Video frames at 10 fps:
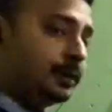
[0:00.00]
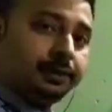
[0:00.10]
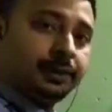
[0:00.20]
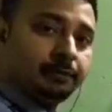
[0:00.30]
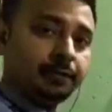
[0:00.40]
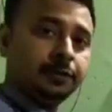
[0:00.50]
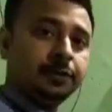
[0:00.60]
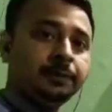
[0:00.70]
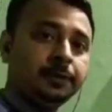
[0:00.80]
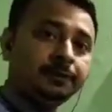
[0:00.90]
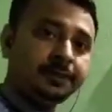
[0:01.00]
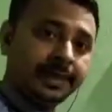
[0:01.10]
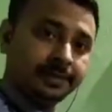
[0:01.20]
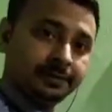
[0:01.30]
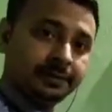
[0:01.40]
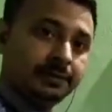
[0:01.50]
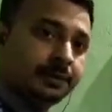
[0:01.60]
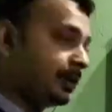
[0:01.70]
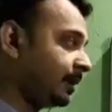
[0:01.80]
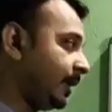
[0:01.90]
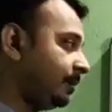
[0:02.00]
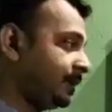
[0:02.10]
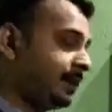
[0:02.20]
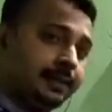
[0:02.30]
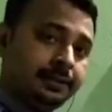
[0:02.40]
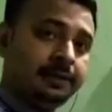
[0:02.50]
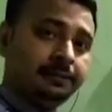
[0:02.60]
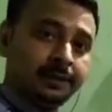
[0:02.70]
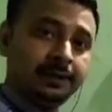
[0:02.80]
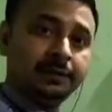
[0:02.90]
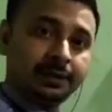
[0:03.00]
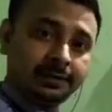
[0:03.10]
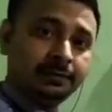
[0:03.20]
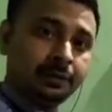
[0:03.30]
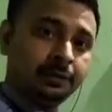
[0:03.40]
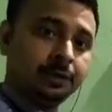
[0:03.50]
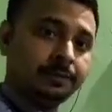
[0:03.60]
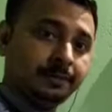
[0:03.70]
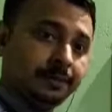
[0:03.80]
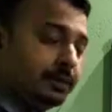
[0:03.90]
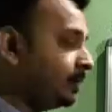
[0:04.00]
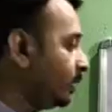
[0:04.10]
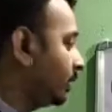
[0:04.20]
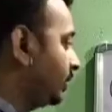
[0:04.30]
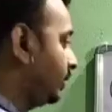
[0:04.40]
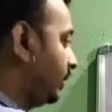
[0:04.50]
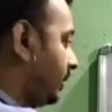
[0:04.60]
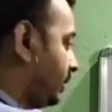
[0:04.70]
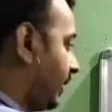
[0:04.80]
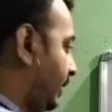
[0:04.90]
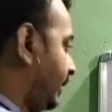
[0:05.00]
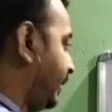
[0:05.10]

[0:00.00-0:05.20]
The question from tense comes in exam, in your exam question paper is like